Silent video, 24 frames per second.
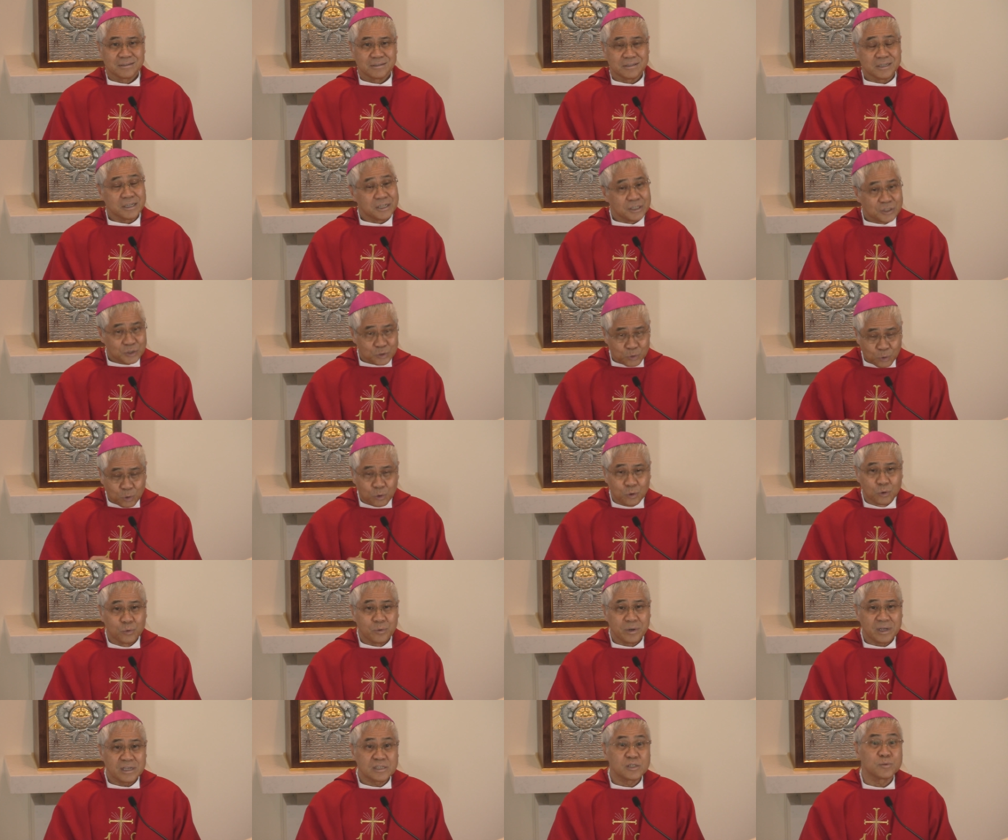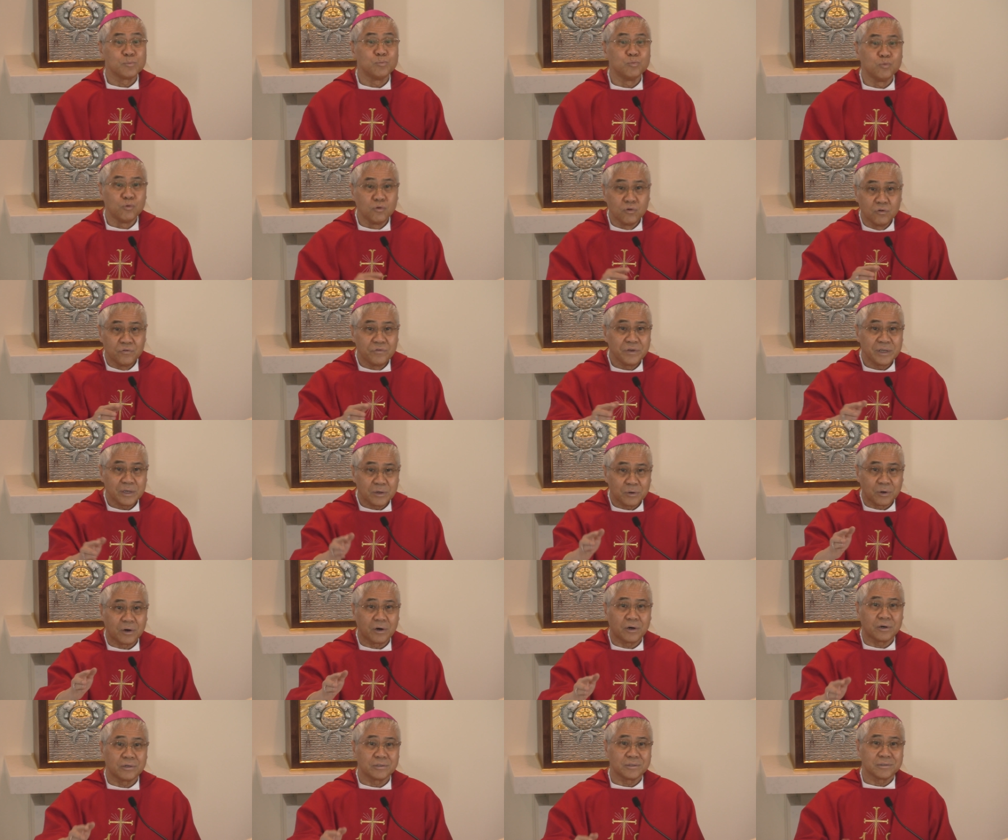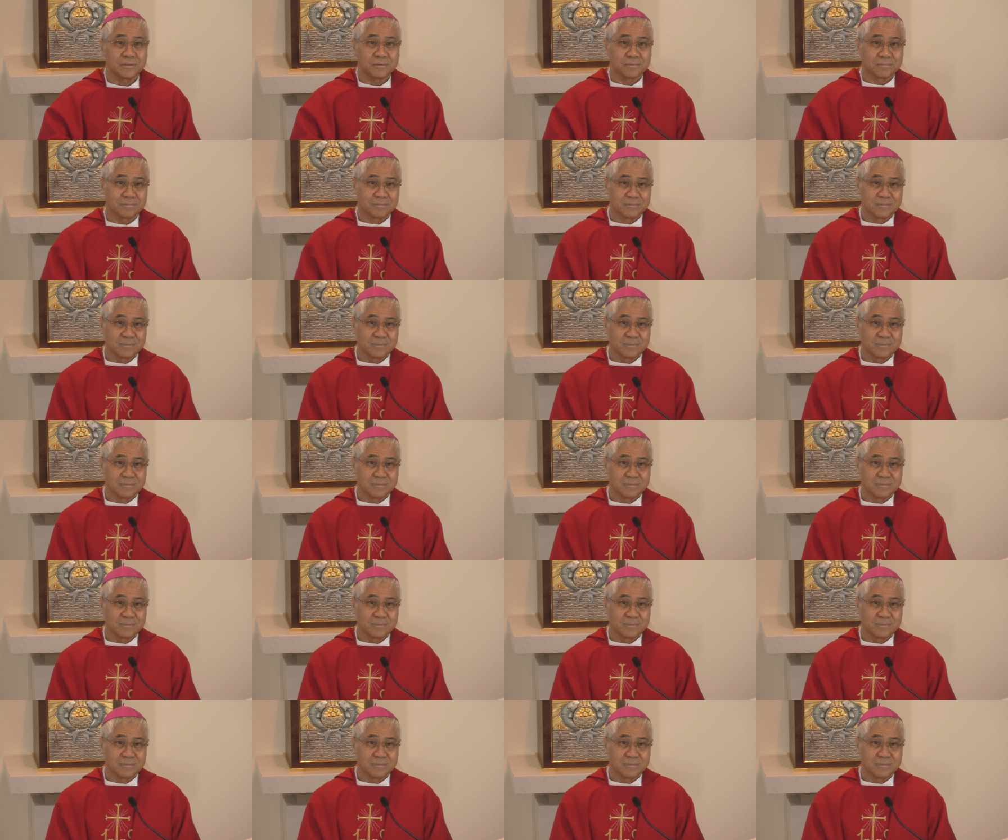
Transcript: He is always moving on.